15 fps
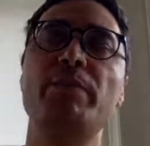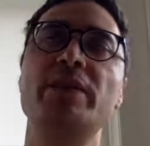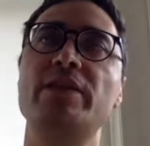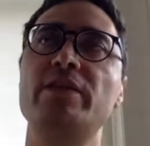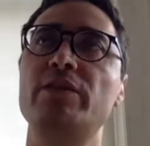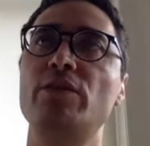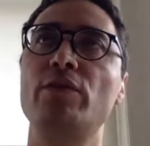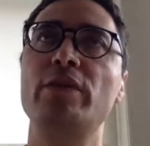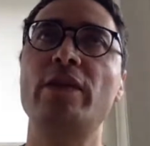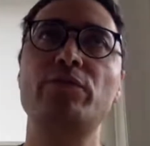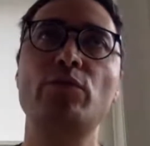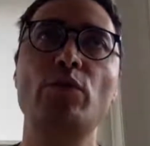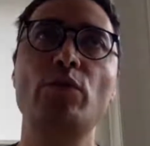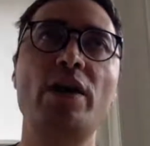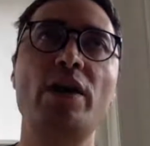but you don't have to
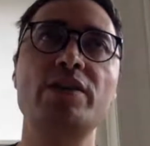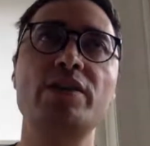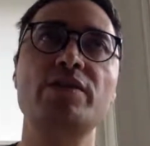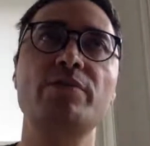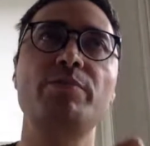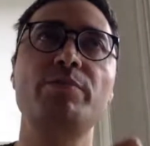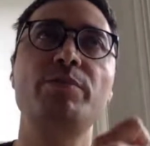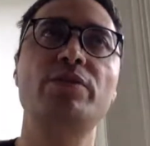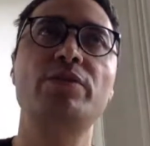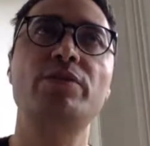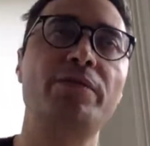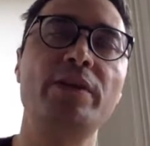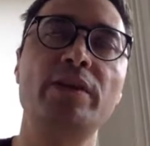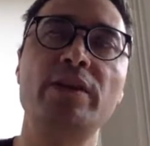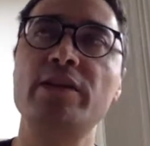ask me to fill in
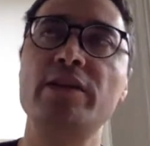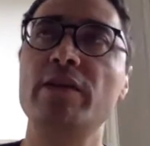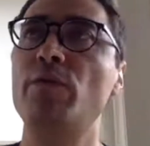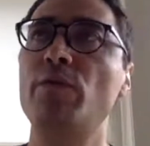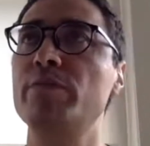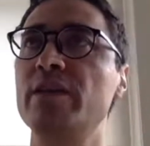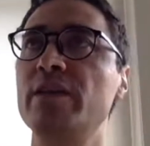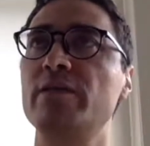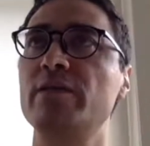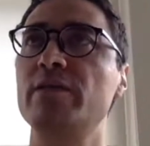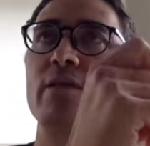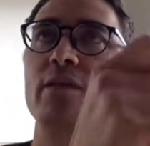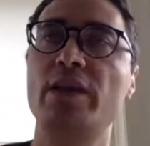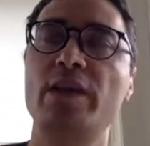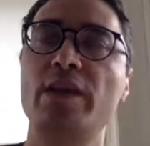the form, then keep on